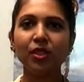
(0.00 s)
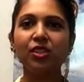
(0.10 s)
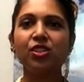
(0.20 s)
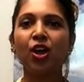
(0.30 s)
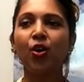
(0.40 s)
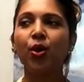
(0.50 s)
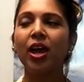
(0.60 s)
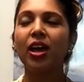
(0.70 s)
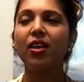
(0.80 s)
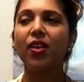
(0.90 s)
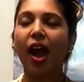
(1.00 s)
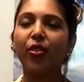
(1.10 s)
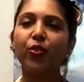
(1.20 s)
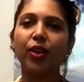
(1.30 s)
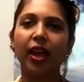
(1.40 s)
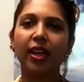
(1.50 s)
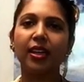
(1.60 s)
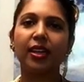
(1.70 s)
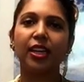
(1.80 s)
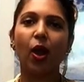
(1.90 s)
So the other night,
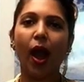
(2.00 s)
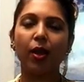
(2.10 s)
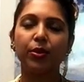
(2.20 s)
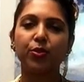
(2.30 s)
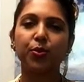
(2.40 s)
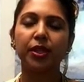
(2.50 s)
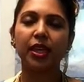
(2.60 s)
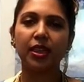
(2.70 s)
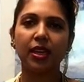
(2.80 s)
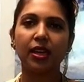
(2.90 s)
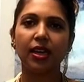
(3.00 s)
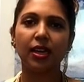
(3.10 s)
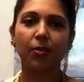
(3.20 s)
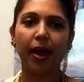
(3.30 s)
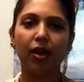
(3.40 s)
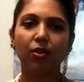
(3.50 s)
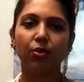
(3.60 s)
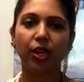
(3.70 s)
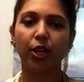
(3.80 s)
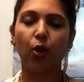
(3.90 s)
I was really thinking about,
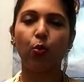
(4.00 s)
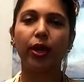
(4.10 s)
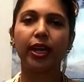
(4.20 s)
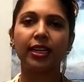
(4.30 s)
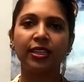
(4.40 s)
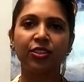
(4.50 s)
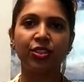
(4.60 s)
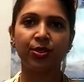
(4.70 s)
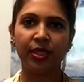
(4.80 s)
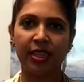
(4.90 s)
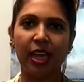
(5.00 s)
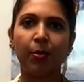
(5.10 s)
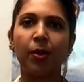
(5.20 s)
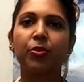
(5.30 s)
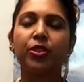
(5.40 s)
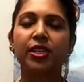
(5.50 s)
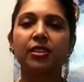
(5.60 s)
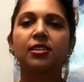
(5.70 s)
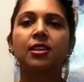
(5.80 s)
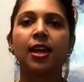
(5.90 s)
what I need to do to take my boutique
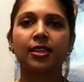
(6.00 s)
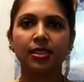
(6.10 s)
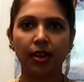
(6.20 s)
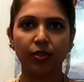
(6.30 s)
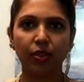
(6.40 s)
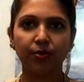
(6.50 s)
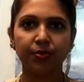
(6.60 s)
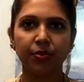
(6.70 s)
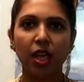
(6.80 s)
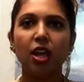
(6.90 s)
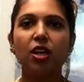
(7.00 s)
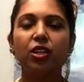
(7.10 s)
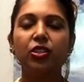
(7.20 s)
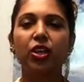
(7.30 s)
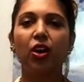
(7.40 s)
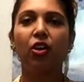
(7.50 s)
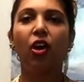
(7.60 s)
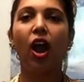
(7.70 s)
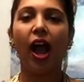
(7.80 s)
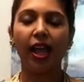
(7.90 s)
to the next level. So
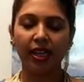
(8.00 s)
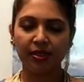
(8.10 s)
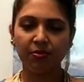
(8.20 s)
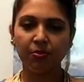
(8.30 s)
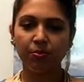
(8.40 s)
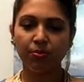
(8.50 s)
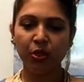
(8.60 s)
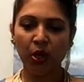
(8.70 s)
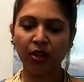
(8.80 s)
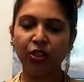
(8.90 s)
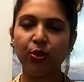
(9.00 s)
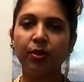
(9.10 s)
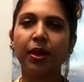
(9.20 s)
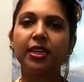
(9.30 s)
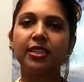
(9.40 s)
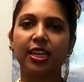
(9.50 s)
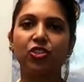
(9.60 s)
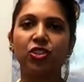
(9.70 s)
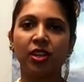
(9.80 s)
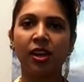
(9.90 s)
I started doing
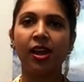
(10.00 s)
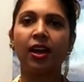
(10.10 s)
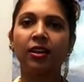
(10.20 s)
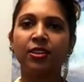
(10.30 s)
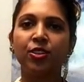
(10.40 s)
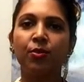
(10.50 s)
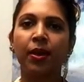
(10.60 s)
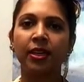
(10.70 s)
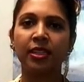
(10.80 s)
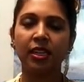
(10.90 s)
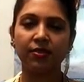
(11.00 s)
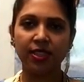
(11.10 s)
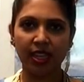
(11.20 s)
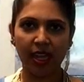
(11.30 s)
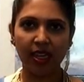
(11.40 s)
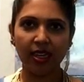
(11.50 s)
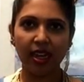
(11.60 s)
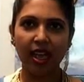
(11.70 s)
meditation and I got into a meditative state.